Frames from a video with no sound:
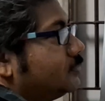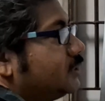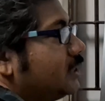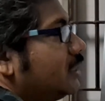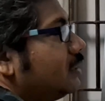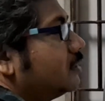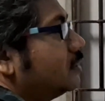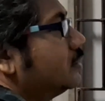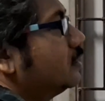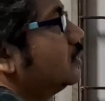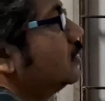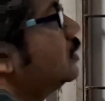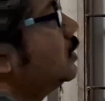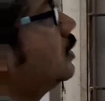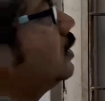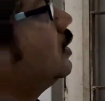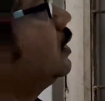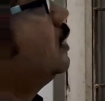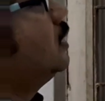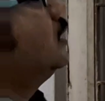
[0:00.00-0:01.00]
Yeah,
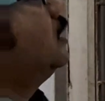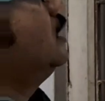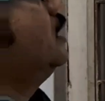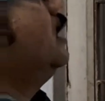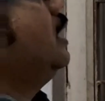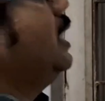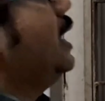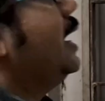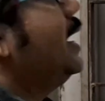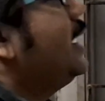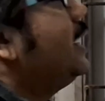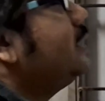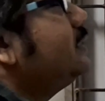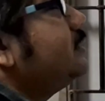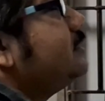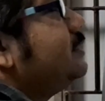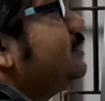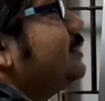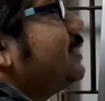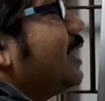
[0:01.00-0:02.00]

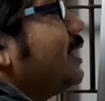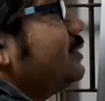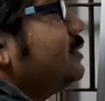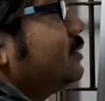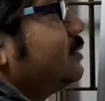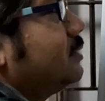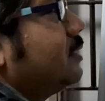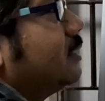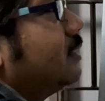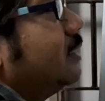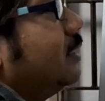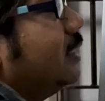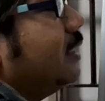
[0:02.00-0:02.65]
and just